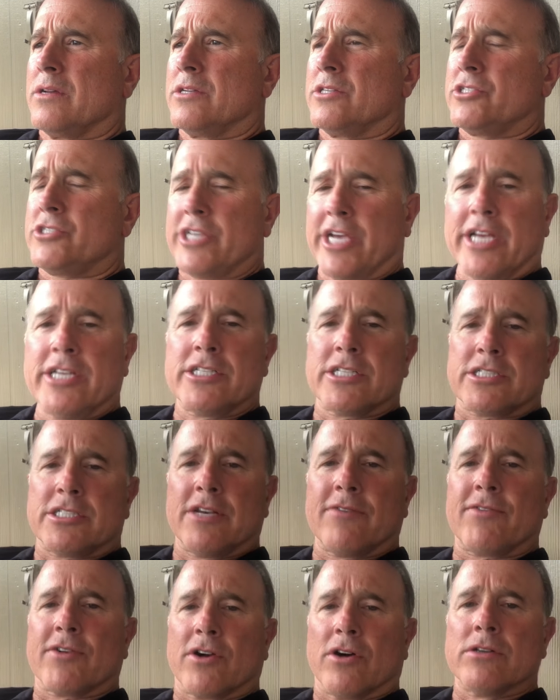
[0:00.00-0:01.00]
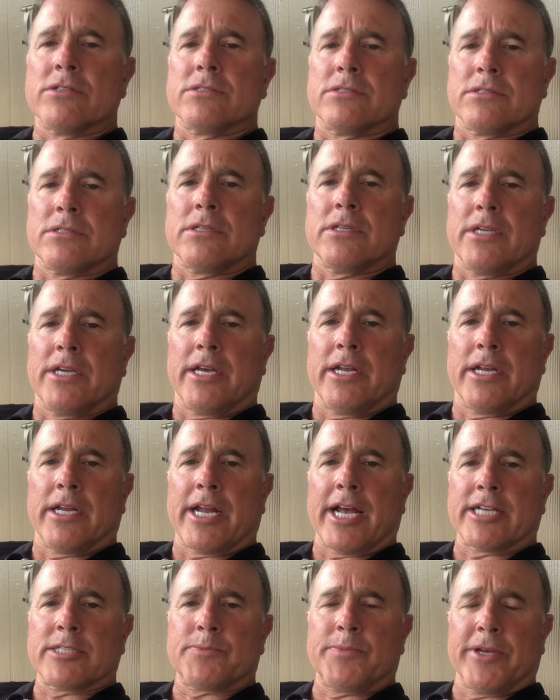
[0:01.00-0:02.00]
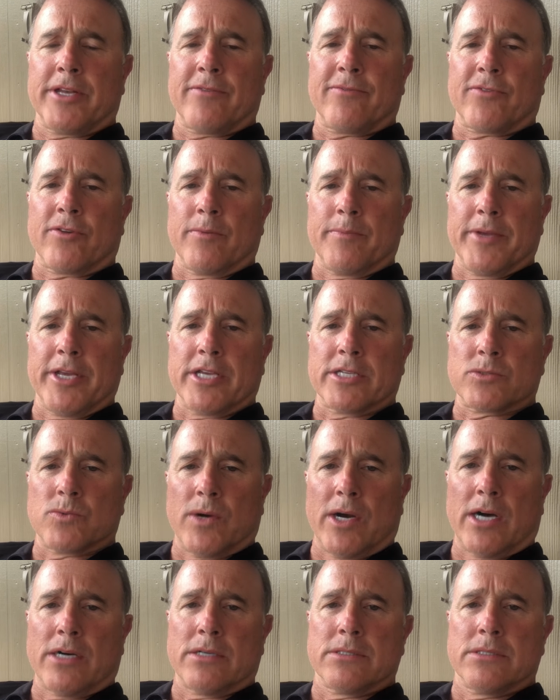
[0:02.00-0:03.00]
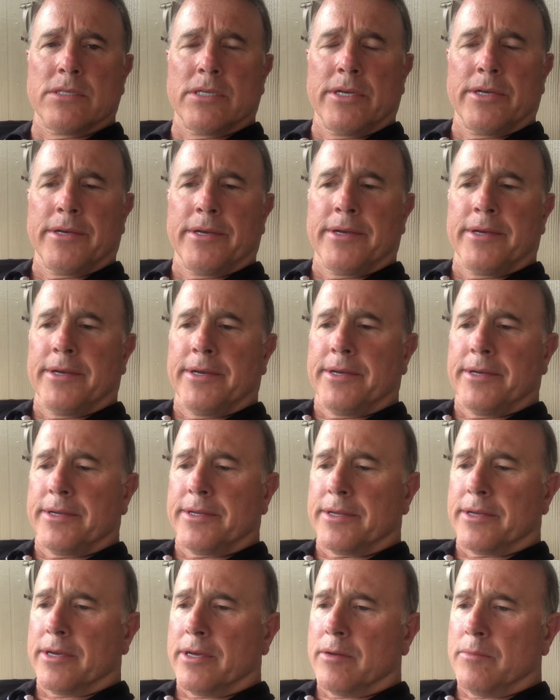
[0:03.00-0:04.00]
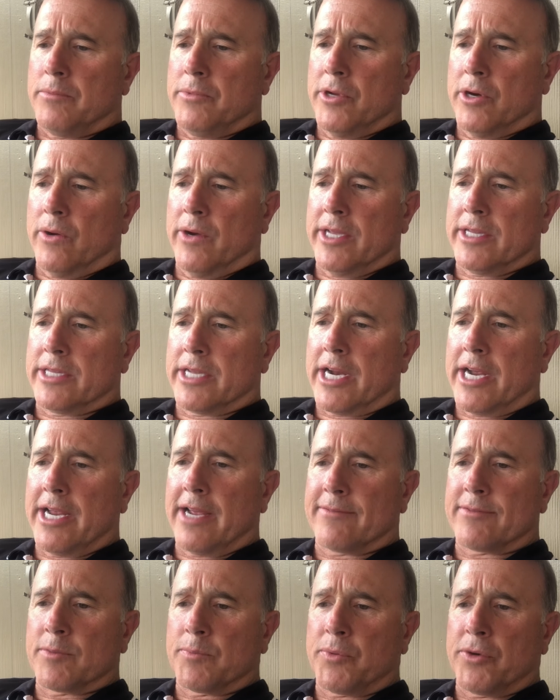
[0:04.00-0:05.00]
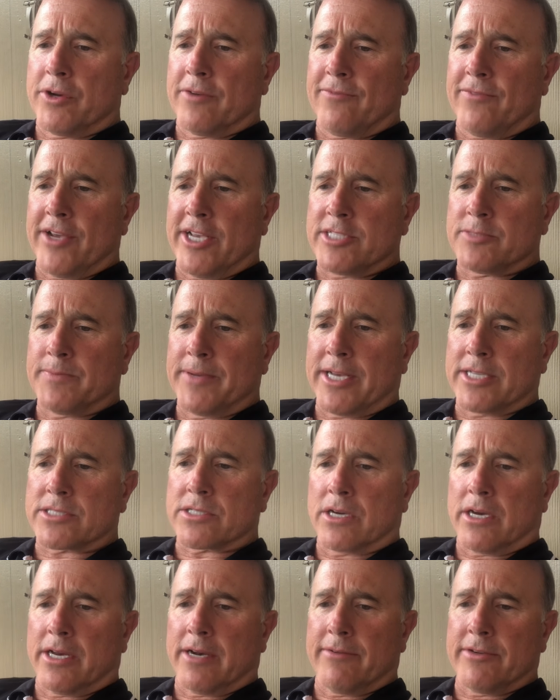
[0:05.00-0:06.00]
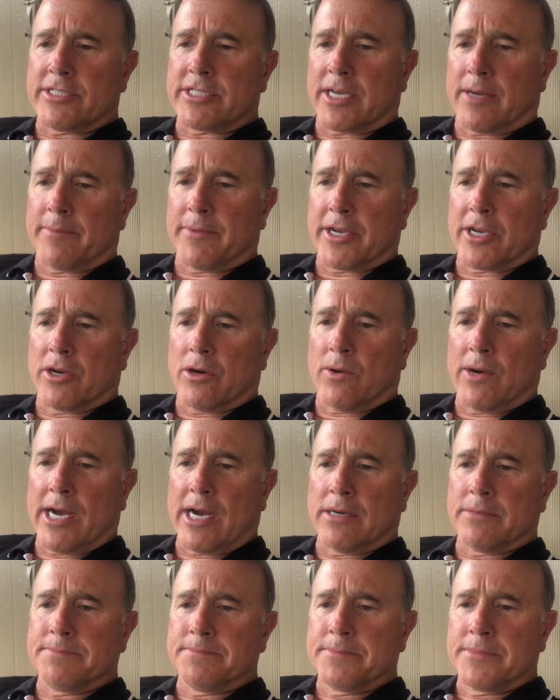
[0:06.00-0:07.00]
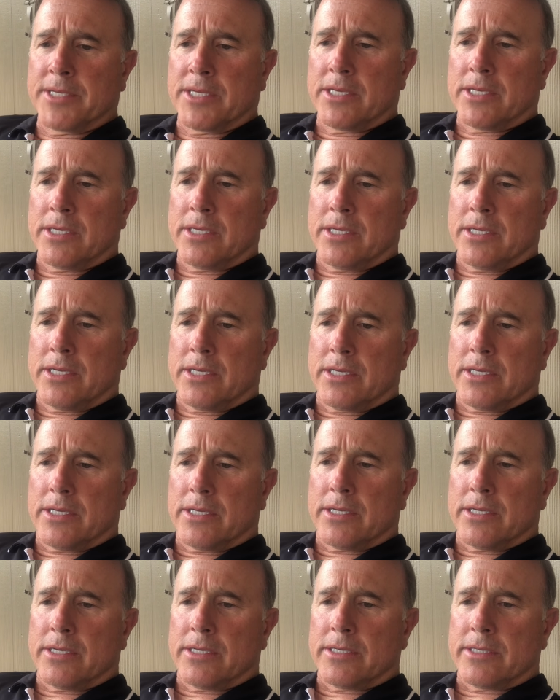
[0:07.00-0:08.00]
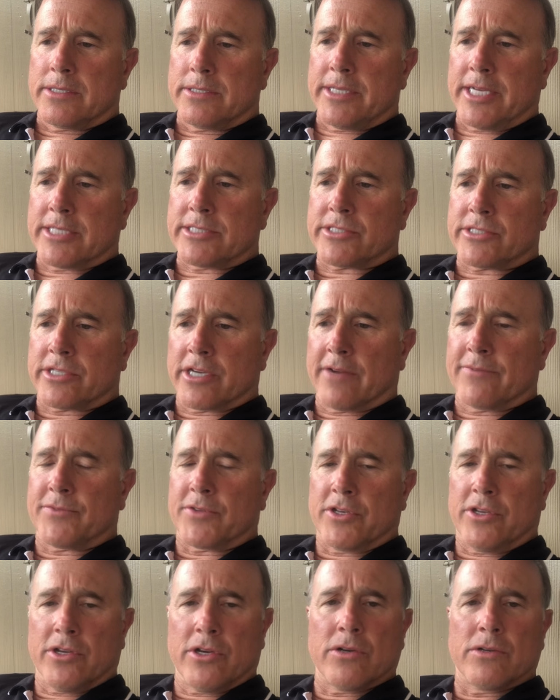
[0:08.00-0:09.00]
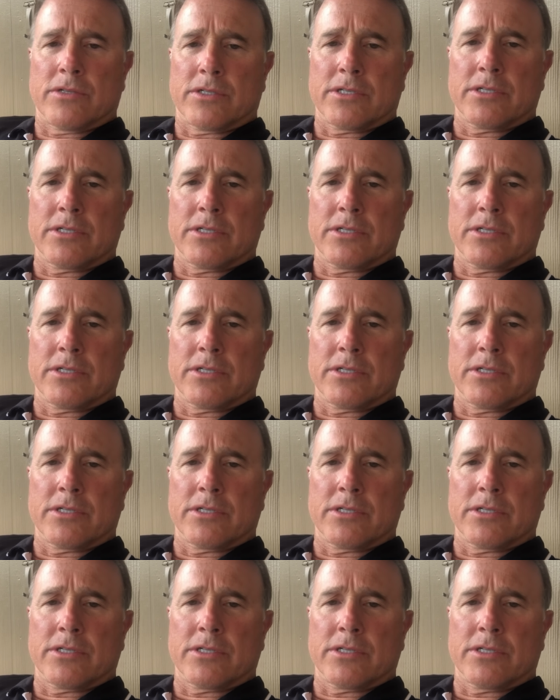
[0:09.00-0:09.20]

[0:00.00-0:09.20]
Change is difficult, and it has been for me as well. Knowing that I have to put a face mask on every time I go out, that's tough to do.